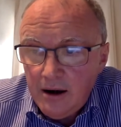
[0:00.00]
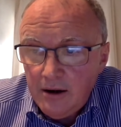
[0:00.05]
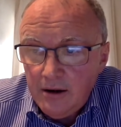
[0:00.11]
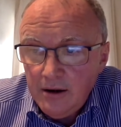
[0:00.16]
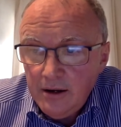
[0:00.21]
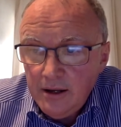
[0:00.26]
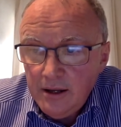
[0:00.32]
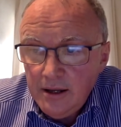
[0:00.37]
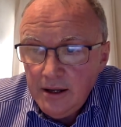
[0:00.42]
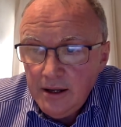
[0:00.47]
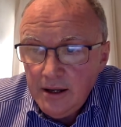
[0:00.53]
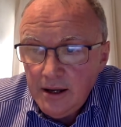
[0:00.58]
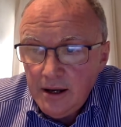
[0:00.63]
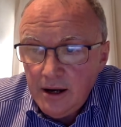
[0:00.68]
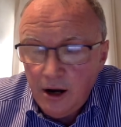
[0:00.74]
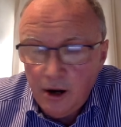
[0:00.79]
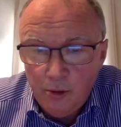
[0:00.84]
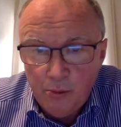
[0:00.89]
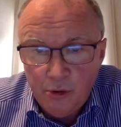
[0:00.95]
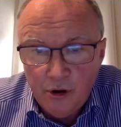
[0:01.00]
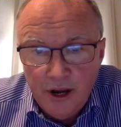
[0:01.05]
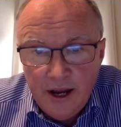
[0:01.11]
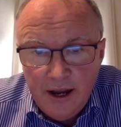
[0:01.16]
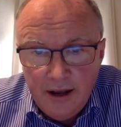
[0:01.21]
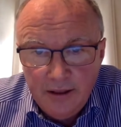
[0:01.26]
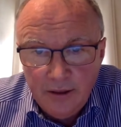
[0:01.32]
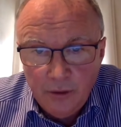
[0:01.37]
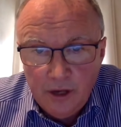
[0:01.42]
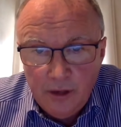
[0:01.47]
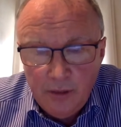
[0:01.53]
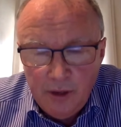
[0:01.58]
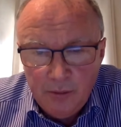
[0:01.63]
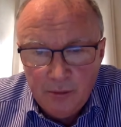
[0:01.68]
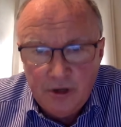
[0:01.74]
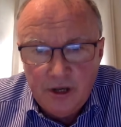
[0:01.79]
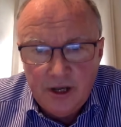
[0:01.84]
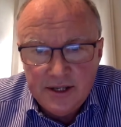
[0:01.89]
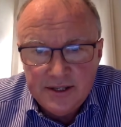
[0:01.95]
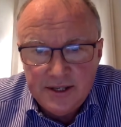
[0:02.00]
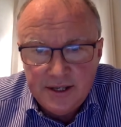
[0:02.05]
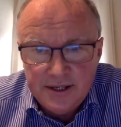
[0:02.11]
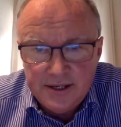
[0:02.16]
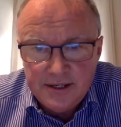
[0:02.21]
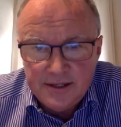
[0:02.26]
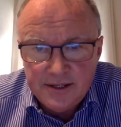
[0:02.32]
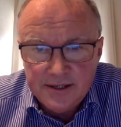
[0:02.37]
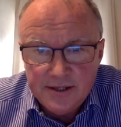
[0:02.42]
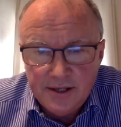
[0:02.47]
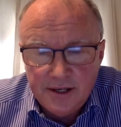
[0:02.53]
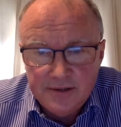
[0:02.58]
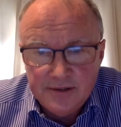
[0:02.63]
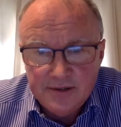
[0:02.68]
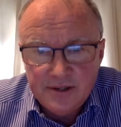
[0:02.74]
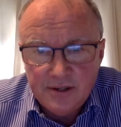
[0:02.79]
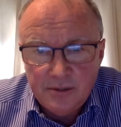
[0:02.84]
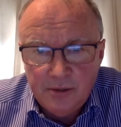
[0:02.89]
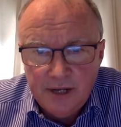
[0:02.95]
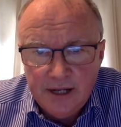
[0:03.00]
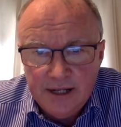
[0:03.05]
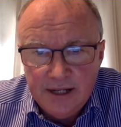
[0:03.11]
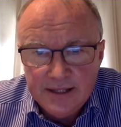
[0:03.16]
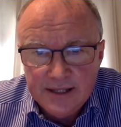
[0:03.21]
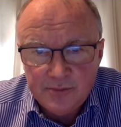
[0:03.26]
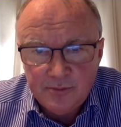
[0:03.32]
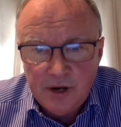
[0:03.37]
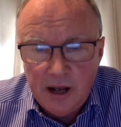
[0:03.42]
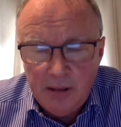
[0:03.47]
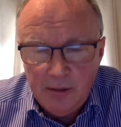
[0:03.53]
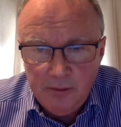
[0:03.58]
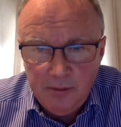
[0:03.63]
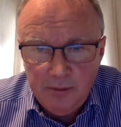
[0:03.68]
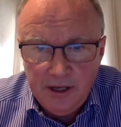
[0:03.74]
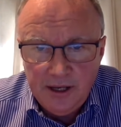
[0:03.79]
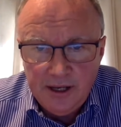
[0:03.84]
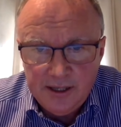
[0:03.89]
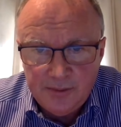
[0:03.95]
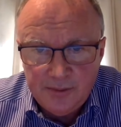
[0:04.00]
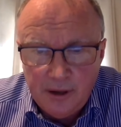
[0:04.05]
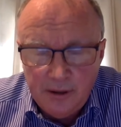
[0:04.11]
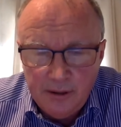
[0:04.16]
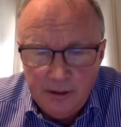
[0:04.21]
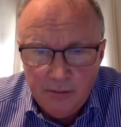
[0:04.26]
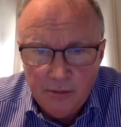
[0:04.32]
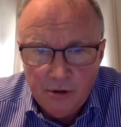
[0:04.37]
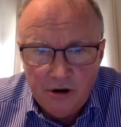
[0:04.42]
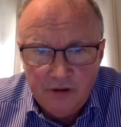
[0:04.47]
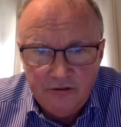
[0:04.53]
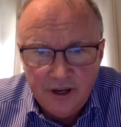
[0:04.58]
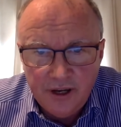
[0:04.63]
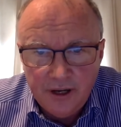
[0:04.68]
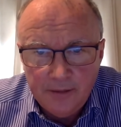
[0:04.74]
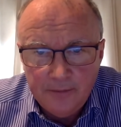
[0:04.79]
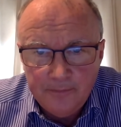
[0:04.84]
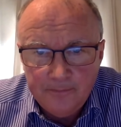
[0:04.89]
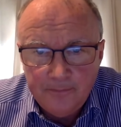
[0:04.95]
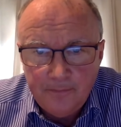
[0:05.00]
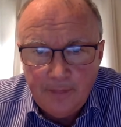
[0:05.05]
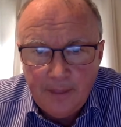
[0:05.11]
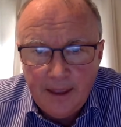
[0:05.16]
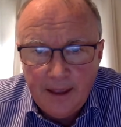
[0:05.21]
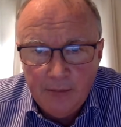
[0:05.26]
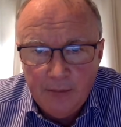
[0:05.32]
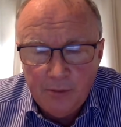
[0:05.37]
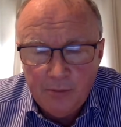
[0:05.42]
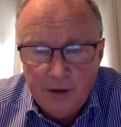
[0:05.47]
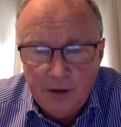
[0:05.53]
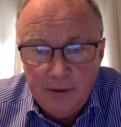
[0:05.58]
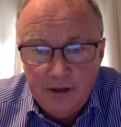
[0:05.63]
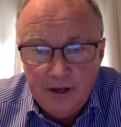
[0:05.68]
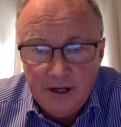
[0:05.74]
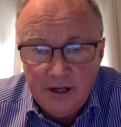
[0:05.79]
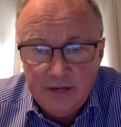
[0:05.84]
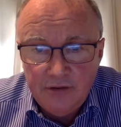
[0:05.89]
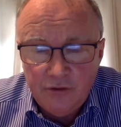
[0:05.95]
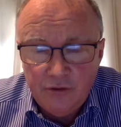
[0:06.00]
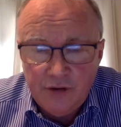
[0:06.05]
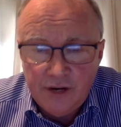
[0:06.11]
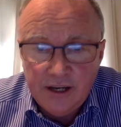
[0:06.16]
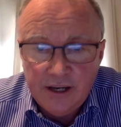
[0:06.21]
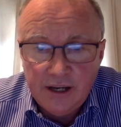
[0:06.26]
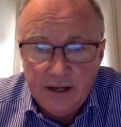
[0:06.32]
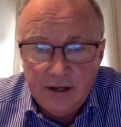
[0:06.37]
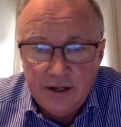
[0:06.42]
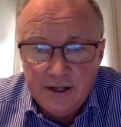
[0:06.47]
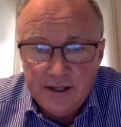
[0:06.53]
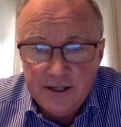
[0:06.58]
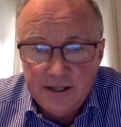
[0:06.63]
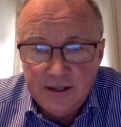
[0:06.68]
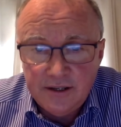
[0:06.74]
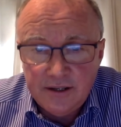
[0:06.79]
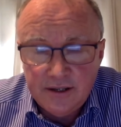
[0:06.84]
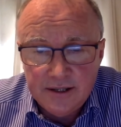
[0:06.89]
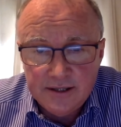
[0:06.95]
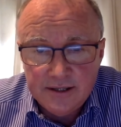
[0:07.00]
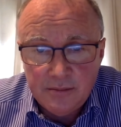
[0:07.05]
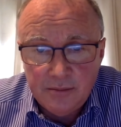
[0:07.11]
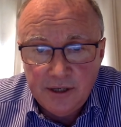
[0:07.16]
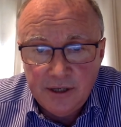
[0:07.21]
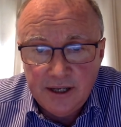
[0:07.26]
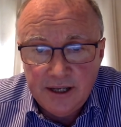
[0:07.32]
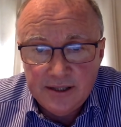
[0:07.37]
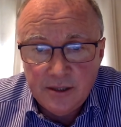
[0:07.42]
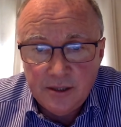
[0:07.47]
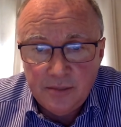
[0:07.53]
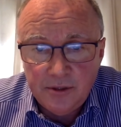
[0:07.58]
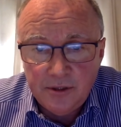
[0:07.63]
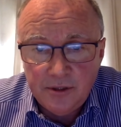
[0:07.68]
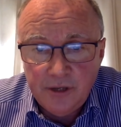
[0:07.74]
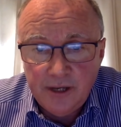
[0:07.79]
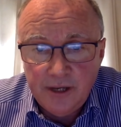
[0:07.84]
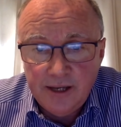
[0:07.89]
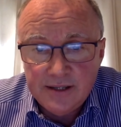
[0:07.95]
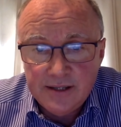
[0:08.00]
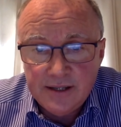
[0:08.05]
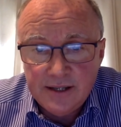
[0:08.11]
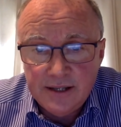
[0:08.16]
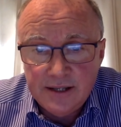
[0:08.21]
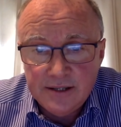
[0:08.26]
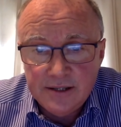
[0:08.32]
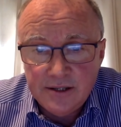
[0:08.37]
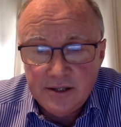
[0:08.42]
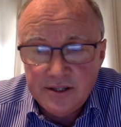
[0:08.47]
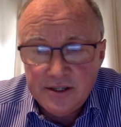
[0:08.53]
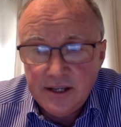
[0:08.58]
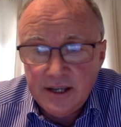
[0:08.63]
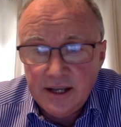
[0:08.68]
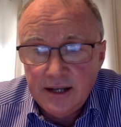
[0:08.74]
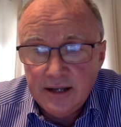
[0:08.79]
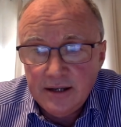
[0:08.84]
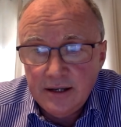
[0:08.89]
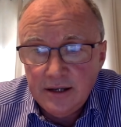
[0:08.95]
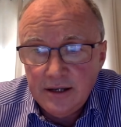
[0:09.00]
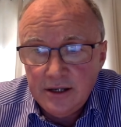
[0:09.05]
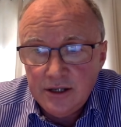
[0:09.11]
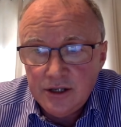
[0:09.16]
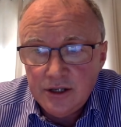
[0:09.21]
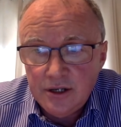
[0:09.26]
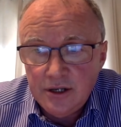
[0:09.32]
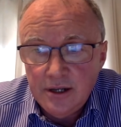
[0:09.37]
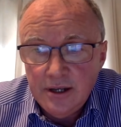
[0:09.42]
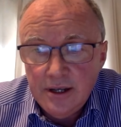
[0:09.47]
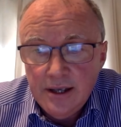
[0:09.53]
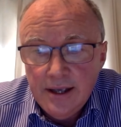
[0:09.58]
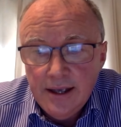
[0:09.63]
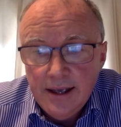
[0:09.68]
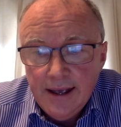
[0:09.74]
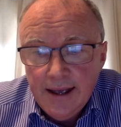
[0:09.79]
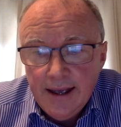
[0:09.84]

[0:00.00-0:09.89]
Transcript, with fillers: are our brain, the way we process the size of someone else, is probably being is probably morphing and we're probably not even recognizing it until someone gets up on the weighing scales and does the calculation.